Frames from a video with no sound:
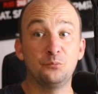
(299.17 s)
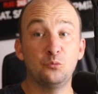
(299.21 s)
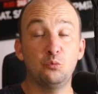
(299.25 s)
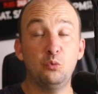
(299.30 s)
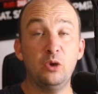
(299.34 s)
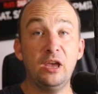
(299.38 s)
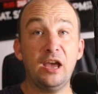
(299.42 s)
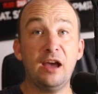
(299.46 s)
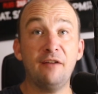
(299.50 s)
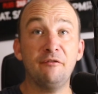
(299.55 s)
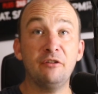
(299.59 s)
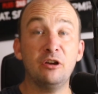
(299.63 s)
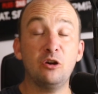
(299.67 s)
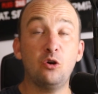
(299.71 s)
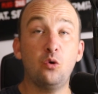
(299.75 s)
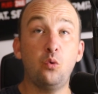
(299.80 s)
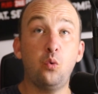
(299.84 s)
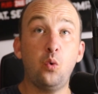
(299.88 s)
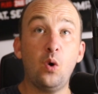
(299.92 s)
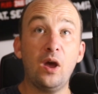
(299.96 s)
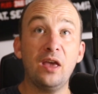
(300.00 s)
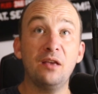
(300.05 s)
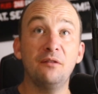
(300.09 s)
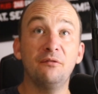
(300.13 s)
We haven't
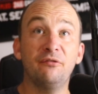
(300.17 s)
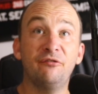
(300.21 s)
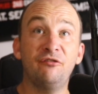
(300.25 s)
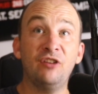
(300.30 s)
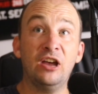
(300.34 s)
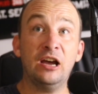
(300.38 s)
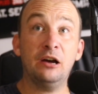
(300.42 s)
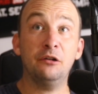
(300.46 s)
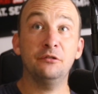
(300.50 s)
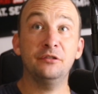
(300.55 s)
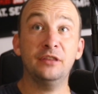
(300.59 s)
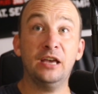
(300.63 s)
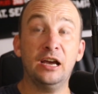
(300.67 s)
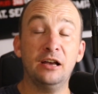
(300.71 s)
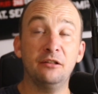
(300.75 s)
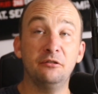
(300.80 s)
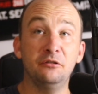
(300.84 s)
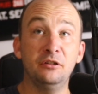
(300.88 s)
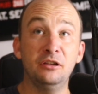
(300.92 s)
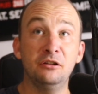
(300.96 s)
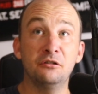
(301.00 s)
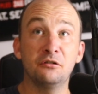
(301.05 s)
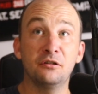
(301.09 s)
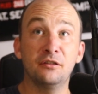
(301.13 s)
quite found
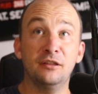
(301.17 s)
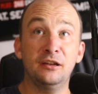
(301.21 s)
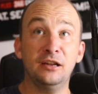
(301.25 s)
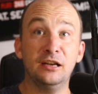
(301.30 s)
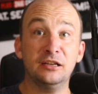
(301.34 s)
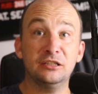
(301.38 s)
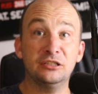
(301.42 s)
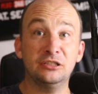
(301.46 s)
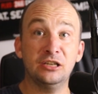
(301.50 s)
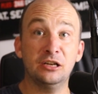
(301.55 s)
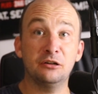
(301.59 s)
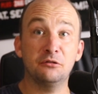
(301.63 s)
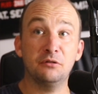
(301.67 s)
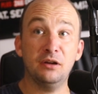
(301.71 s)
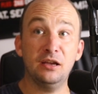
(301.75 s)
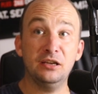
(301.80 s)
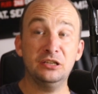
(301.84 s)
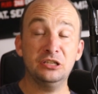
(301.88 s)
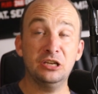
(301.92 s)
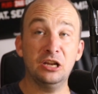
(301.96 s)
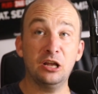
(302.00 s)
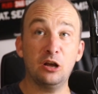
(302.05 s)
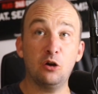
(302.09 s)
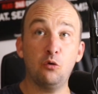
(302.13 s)
that leader of the next generation.